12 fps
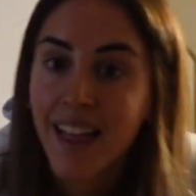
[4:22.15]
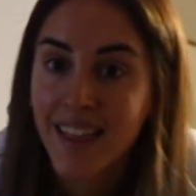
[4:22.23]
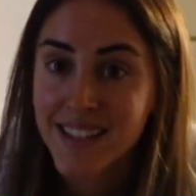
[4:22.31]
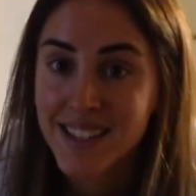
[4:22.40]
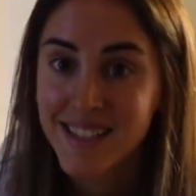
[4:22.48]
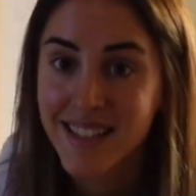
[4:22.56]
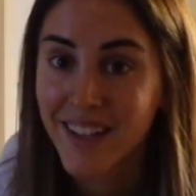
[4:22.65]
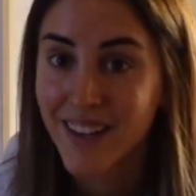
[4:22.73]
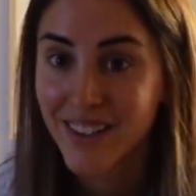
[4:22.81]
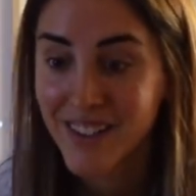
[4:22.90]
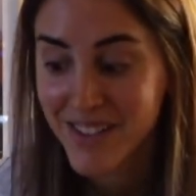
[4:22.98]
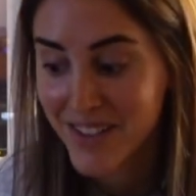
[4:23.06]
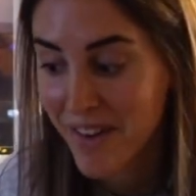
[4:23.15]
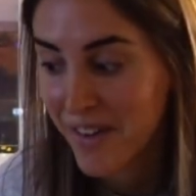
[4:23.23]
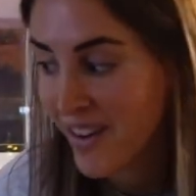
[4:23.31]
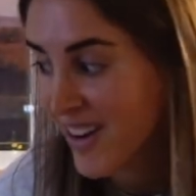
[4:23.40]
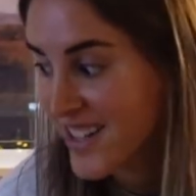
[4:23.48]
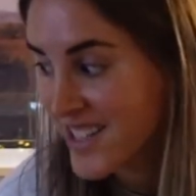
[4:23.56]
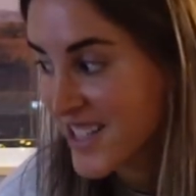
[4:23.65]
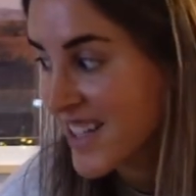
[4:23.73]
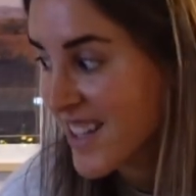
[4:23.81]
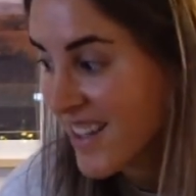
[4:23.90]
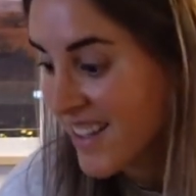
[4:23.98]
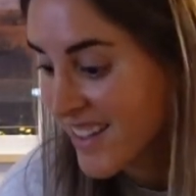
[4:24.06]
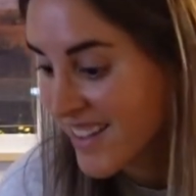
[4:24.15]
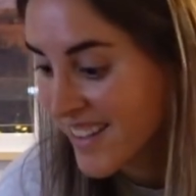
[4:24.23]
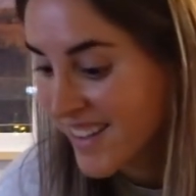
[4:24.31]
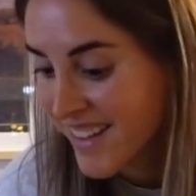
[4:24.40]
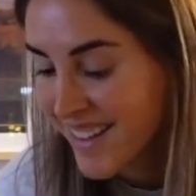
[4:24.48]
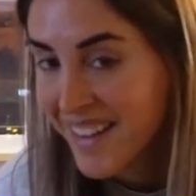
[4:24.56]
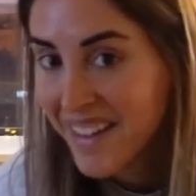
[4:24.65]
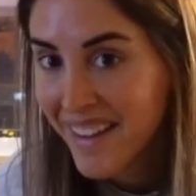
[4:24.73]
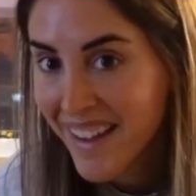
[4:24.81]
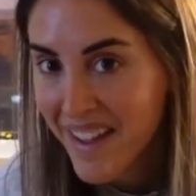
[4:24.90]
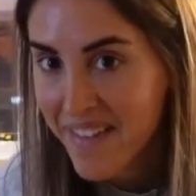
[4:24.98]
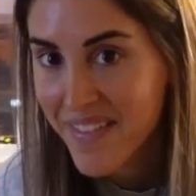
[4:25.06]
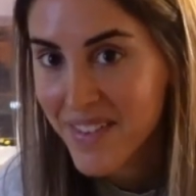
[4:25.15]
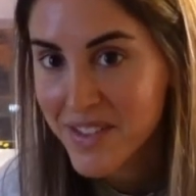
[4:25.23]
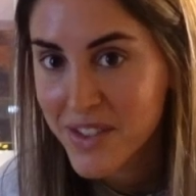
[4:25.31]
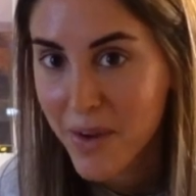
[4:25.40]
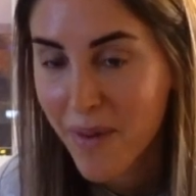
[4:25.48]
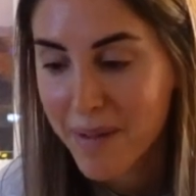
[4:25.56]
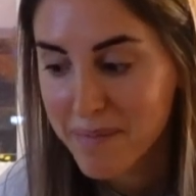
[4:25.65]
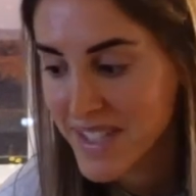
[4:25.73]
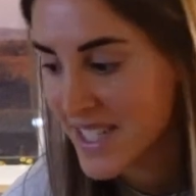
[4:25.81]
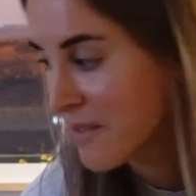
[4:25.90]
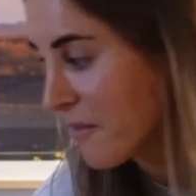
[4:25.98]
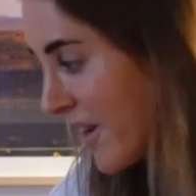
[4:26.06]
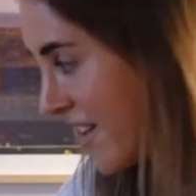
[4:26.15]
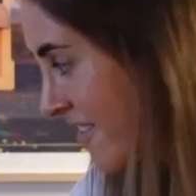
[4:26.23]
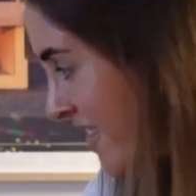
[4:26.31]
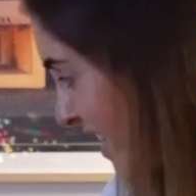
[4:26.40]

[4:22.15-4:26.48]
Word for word: This is literally so crazy. It feels so empty and weird